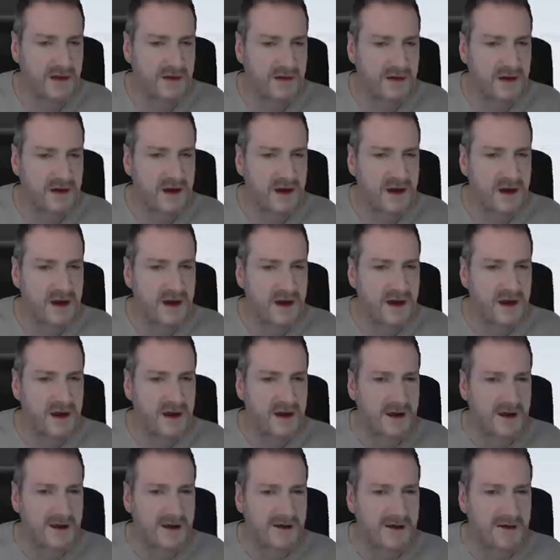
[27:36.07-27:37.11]
uh,
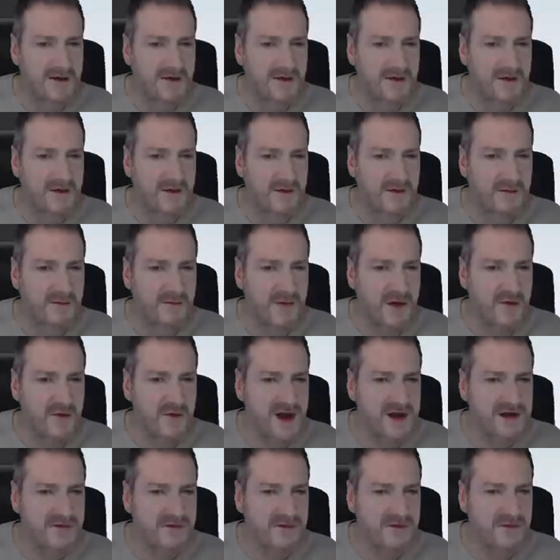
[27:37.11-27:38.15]
my
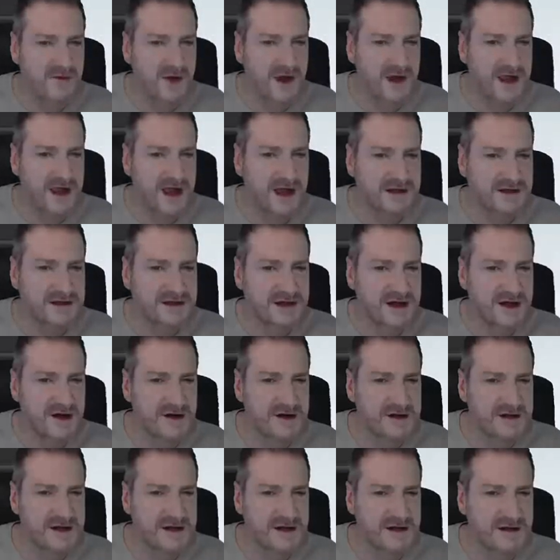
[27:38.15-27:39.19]
render for my garden
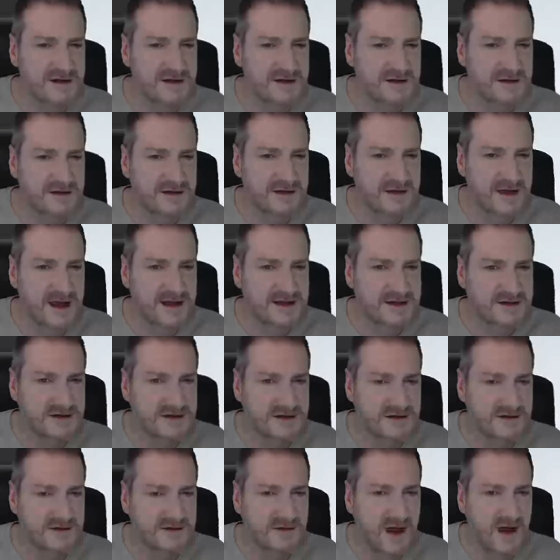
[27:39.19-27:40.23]
terrace, and
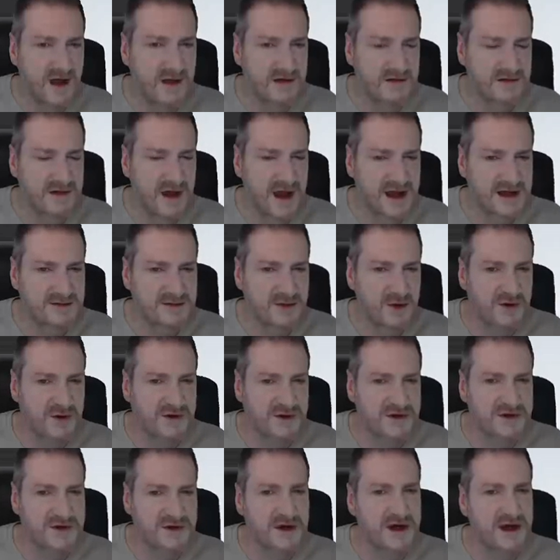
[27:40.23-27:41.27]
that's and
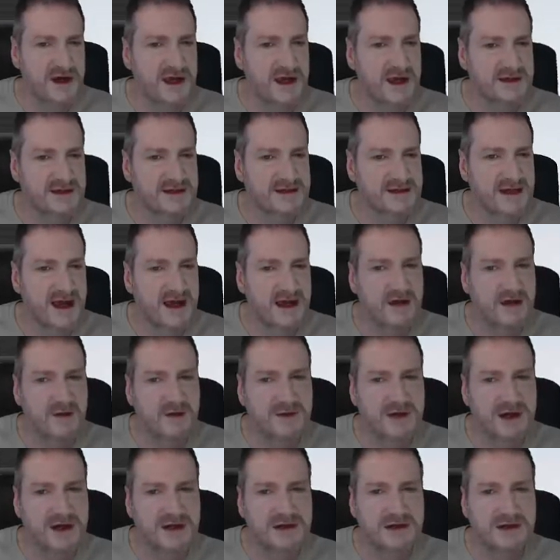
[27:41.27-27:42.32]
exported the tree as a static
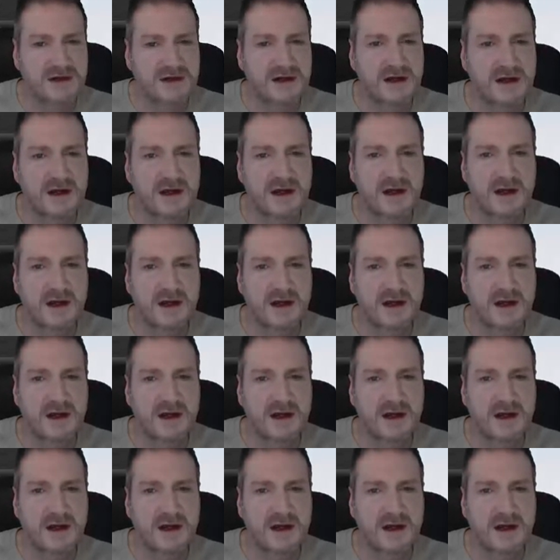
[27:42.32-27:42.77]
object.